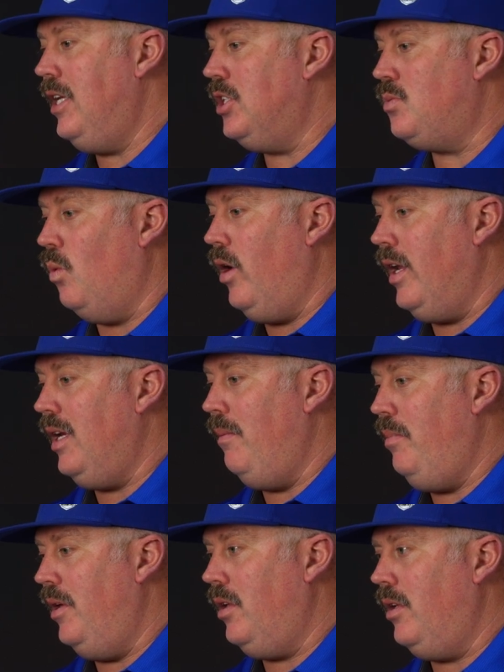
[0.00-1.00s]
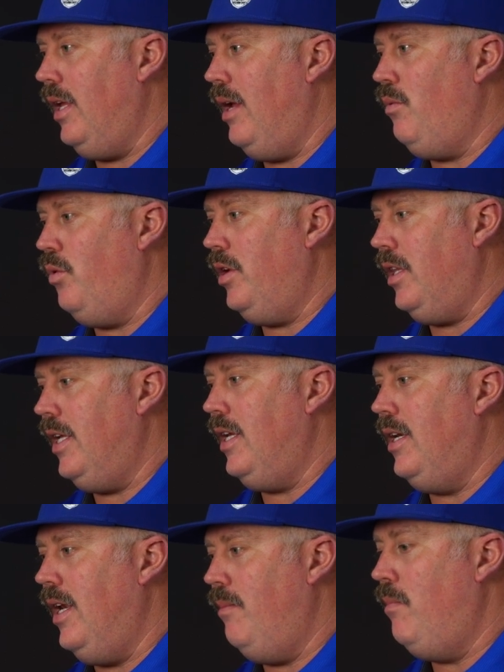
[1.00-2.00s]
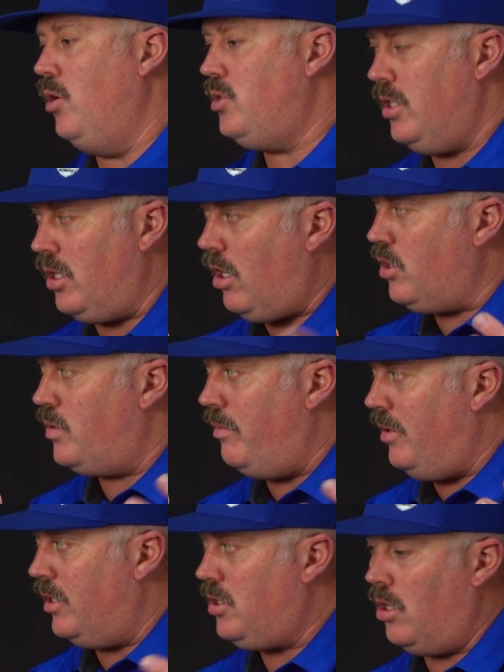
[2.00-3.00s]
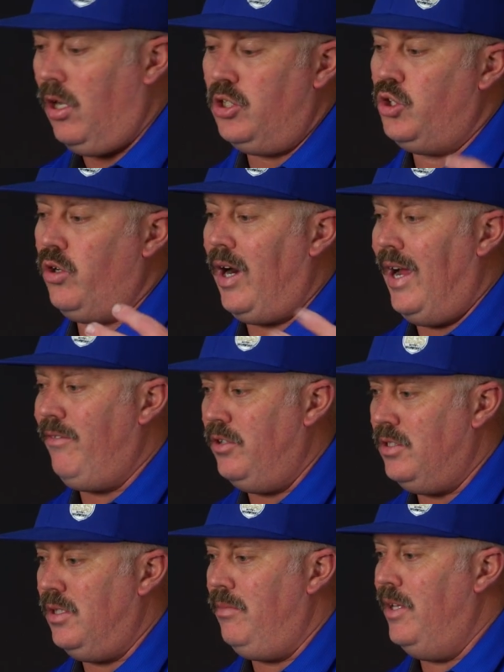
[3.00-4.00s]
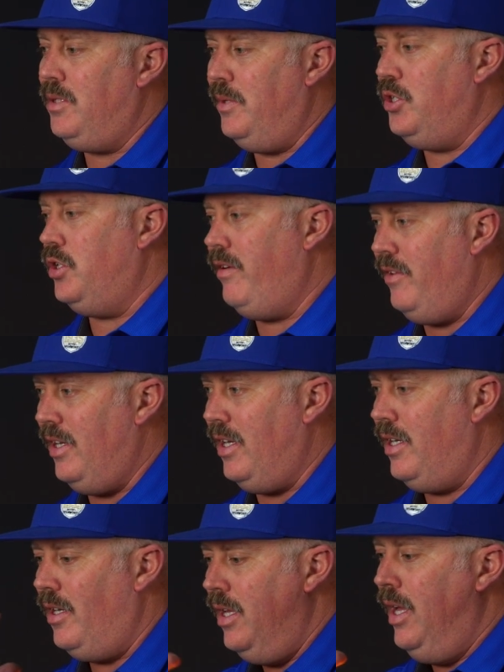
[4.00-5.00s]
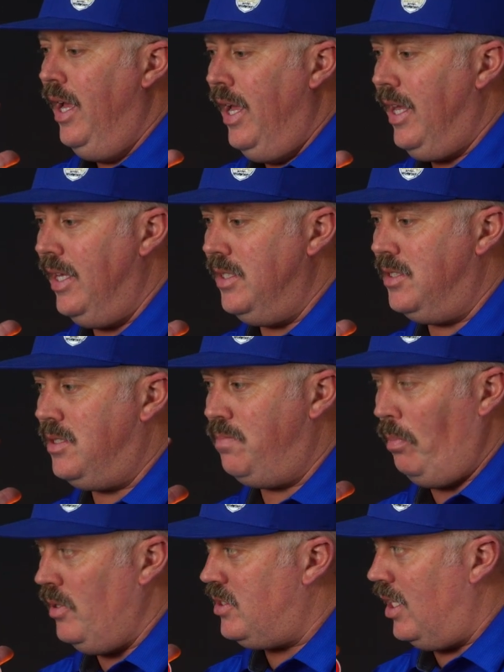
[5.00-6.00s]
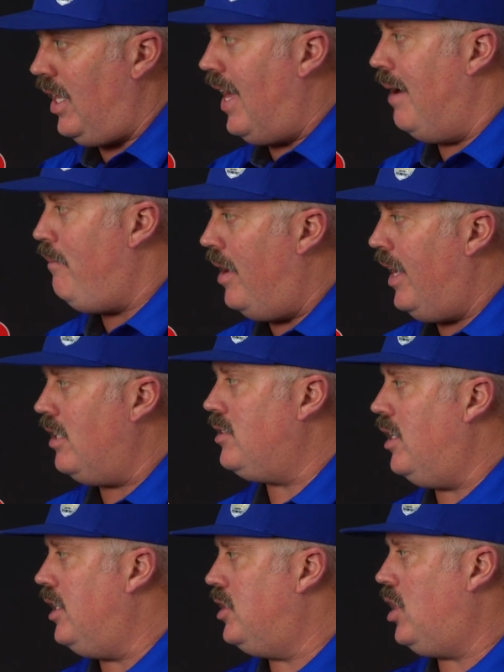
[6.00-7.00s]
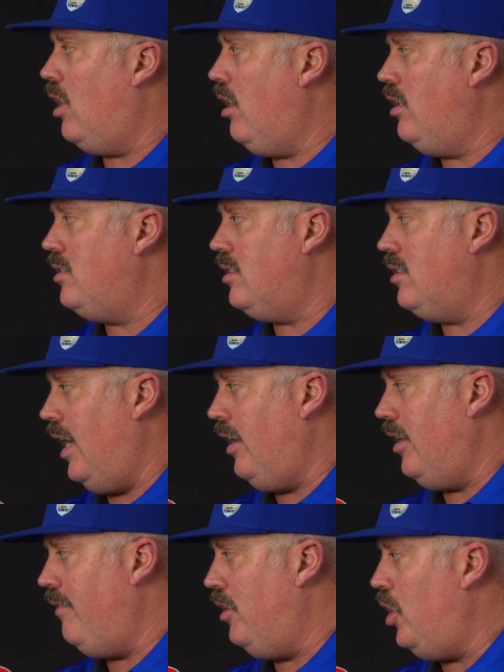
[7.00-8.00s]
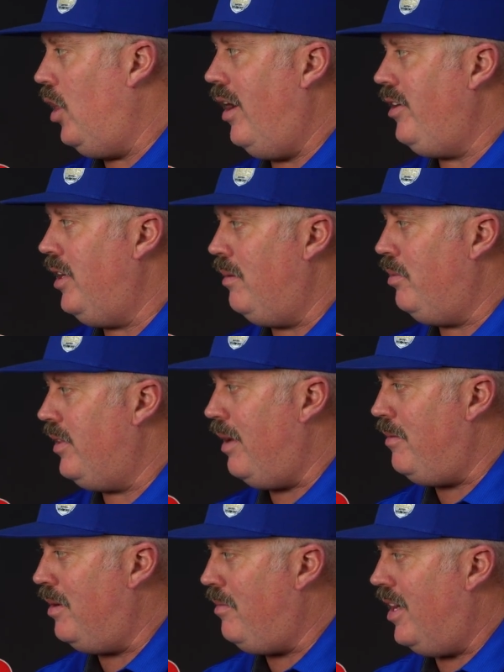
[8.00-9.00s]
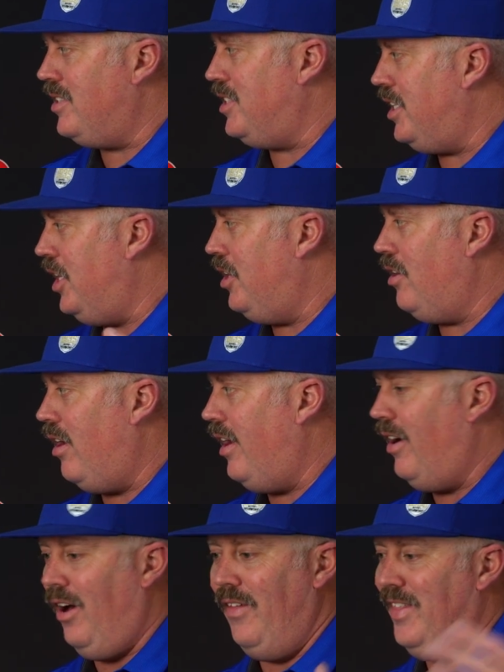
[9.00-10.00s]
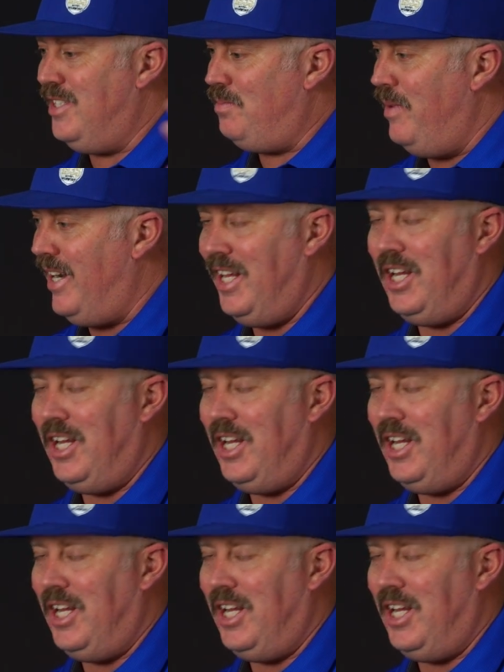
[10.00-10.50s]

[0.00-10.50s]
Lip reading: just wanted to build most of the cars we built are all drivers and meant to be driven, and he's puts a lot of miles on his cars. I don't even know how you can put that many miles in a year on this many